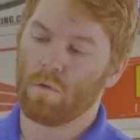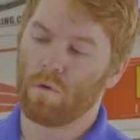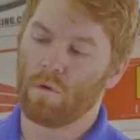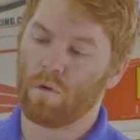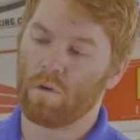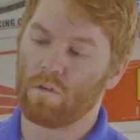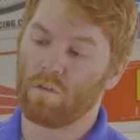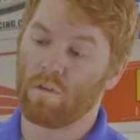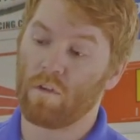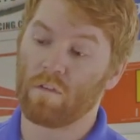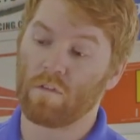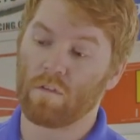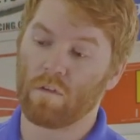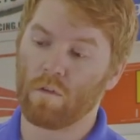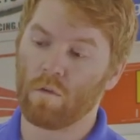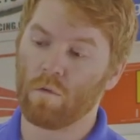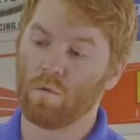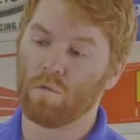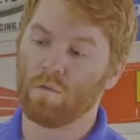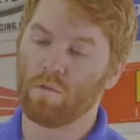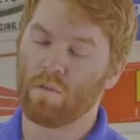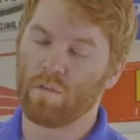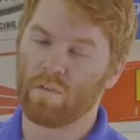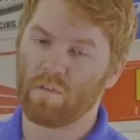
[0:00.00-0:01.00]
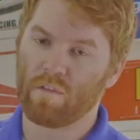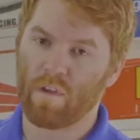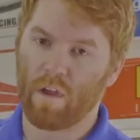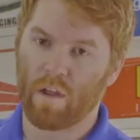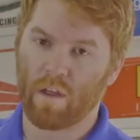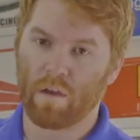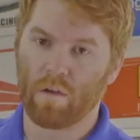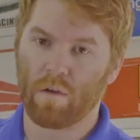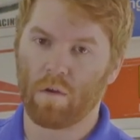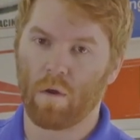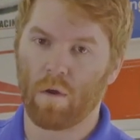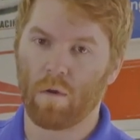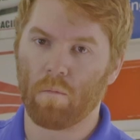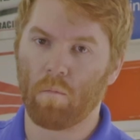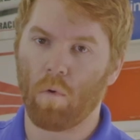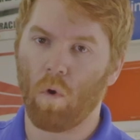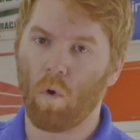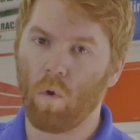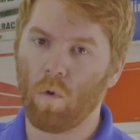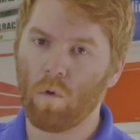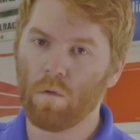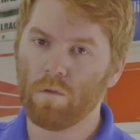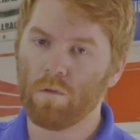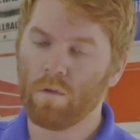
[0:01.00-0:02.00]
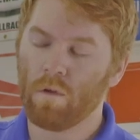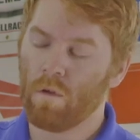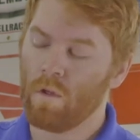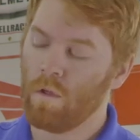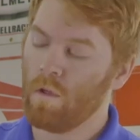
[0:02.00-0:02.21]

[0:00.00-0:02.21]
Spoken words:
it doesn't use a secondary mold.